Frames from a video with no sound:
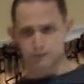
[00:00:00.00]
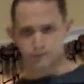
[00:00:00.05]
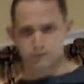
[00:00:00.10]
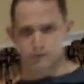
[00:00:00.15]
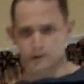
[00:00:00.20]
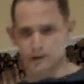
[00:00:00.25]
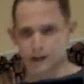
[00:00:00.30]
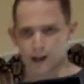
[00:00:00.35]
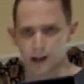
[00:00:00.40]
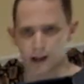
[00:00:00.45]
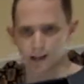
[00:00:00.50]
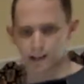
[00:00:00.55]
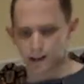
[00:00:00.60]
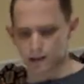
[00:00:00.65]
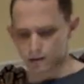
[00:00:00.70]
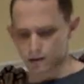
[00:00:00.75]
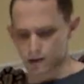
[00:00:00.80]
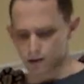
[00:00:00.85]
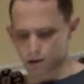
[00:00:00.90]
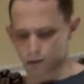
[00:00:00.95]
It's
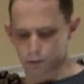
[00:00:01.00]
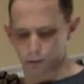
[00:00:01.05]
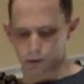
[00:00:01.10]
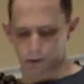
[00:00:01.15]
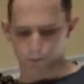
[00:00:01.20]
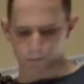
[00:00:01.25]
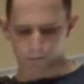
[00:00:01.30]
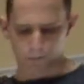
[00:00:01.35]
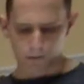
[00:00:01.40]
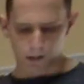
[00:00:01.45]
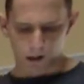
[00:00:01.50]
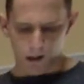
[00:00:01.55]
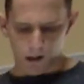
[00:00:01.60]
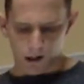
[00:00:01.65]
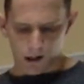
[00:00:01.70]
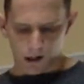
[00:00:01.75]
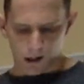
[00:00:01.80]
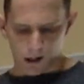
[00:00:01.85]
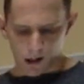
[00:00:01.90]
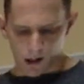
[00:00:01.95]
eye-catching a little bit.
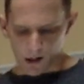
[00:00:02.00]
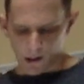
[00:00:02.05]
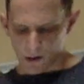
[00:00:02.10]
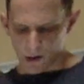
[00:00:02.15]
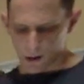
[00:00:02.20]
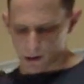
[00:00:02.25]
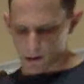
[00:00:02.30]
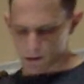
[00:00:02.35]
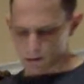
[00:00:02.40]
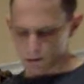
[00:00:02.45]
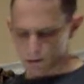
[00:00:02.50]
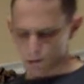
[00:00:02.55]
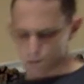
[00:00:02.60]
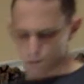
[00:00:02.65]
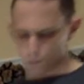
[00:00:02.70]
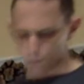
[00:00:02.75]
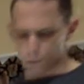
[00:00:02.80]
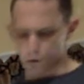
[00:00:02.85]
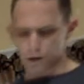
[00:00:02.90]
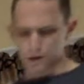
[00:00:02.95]
And then,
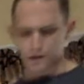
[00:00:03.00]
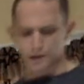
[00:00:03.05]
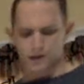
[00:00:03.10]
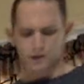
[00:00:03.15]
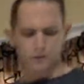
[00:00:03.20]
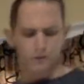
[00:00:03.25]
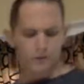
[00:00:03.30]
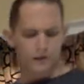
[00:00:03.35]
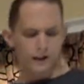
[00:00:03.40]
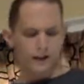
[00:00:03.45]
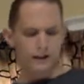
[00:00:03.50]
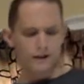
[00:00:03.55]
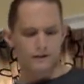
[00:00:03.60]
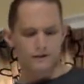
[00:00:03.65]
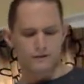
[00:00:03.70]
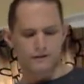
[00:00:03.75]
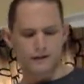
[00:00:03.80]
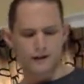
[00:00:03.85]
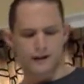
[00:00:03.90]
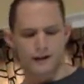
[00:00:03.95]
what are 2
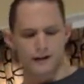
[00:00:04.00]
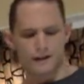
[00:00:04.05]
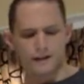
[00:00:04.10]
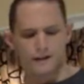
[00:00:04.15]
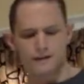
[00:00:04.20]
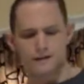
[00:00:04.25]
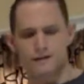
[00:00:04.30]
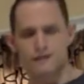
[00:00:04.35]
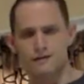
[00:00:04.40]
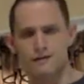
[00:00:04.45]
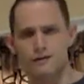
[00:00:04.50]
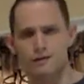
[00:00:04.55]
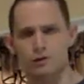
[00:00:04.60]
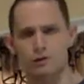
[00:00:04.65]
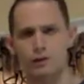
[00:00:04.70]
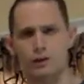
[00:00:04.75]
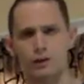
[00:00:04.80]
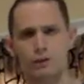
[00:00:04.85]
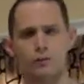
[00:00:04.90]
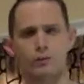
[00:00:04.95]
things that you
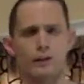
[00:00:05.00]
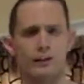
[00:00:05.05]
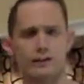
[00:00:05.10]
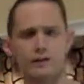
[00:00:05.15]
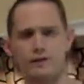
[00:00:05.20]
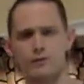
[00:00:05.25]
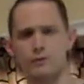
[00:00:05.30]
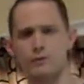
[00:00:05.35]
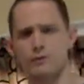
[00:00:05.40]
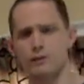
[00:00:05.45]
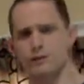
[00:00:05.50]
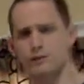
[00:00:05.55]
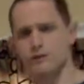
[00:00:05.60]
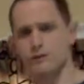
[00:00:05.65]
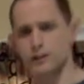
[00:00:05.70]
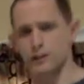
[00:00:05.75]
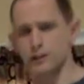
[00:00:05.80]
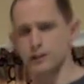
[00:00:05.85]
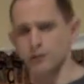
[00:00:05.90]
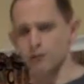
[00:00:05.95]
can relate to in this
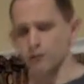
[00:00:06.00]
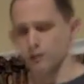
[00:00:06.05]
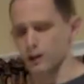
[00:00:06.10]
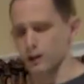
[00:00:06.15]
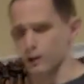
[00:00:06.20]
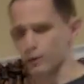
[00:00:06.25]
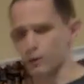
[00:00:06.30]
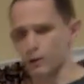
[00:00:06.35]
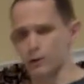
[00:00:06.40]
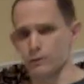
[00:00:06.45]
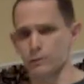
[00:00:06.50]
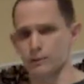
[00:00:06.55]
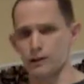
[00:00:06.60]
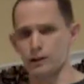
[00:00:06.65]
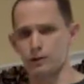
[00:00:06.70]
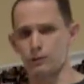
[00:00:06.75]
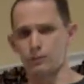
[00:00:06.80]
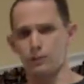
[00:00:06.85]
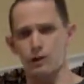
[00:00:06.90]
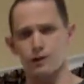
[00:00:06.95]
video? Like, whether it be
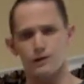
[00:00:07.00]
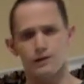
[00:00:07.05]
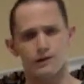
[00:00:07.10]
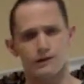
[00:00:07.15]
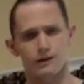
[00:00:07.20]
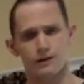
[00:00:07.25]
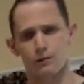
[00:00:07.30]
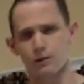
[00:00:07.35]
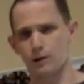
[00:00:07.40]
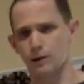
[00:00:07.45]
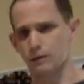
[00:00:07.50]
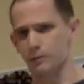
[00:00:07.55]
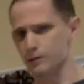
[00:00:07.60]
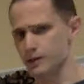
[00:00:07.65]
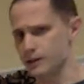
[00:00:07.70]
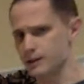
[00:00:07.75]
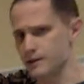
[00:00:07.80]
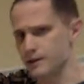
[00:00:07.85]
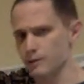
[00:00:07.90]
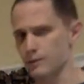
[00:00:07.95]
you personally, whether it
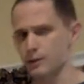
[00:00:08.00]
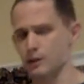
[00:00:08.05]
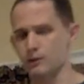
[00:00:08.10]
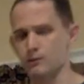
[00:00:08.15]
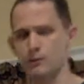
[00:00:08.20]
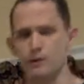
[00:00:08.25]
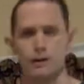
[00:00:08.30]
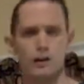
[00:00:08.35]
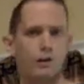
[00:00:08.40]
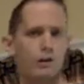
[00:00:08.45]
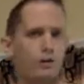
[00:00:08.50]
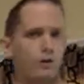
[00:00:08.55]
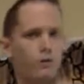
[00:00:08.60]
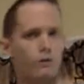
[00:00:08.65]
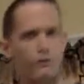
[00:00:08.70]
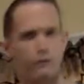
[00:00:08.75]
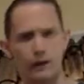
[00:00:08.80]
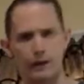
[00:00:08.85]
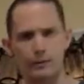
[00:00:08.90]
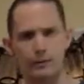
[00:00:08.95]
be somebody you know,
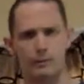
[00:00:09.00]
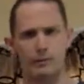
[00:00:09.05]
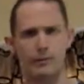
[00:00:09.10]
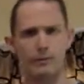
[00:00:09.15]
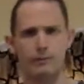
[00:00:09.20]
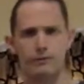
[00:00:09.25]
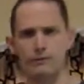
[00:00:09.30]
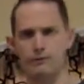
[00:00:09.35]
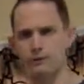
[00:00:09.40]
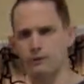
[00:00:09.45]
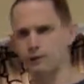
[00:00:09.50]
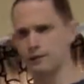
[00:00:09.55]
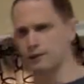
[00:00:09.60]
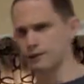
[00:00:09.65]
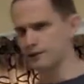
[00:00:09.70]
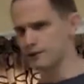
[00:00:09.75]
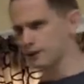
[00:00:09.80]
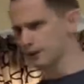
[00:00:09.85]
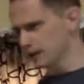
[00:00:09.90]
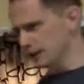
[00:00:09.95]
family member,
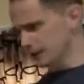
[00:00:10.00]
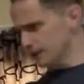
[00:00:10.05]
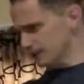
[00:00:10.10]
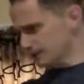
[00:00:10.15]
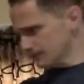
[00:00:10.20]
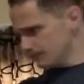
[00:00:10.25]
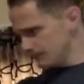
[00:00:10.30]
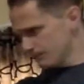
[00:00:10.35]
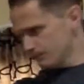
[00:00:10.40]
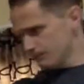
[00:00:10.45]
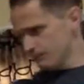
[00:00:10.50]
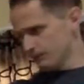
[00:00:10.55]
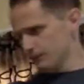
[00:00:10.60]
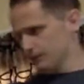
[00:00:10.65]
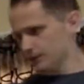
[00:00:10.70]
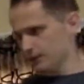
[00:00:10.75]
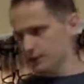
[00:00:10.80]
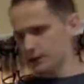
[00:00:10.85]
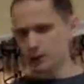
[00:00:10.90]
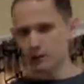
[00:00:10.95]
friend,
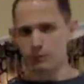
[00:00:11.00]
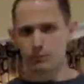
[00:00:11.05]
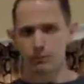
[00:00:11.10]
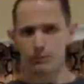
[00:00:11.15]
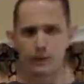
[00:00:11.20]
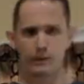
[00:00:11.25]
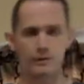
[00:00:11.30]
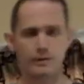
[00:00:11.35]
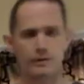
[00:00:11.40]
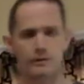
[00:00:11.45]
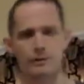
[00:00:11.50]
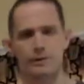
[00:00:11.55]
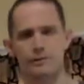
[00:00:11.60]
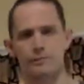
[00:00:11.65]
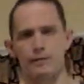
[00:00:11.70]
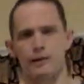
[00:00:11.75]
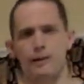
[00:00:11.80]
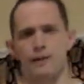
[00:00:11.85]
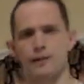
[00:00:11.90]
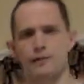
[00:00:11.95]
maybe somebody
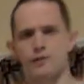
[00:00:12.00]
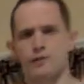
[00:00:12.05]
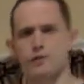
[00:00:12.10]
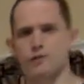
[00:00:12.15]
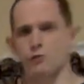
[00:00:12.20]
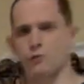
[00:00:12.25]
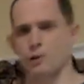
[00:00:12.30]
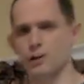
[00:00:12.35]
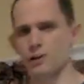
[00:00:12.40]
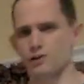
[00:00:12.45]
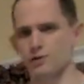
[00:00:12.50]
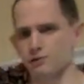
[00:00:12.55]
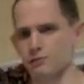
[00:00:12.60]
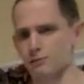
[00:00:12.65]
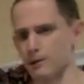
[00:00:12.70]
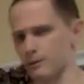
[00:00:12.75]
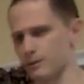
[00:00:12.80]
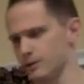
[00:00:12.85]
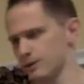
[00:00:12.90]
that's been in that situation, maybe